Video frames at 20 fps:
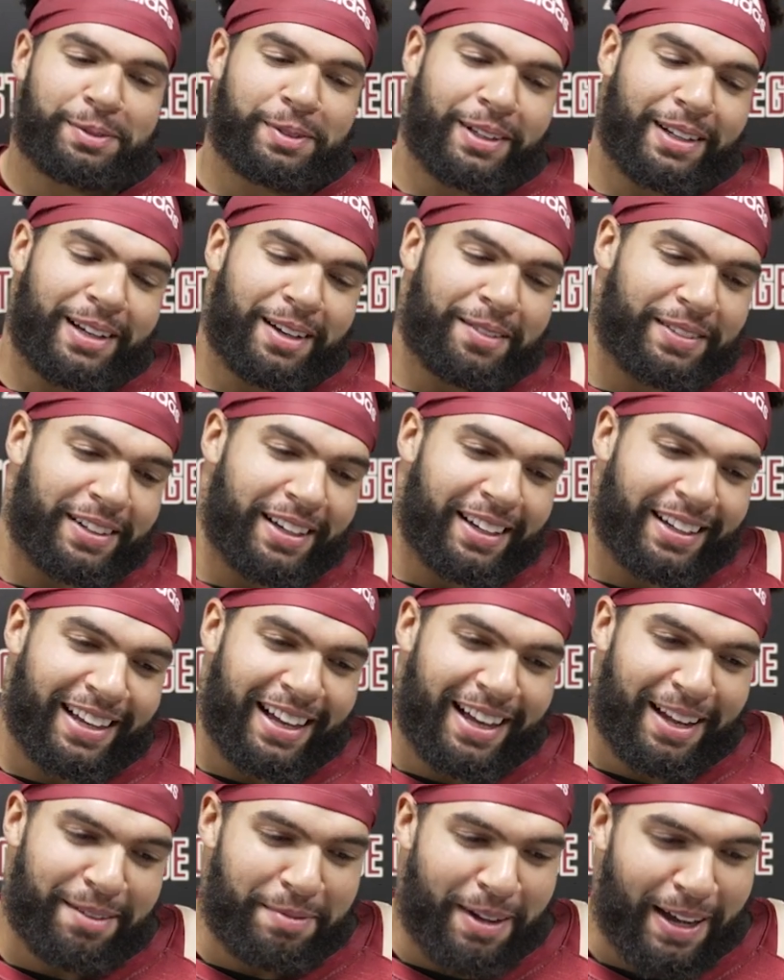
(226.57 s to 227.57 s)
but I mean, I
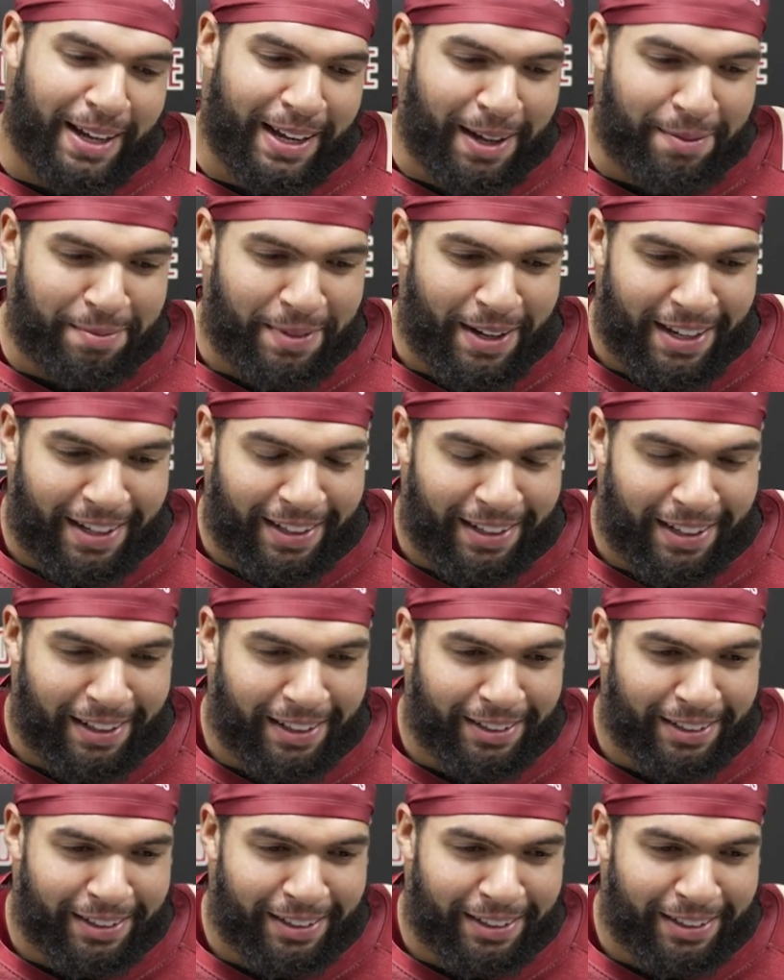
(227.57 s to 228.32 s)
got I got my uh,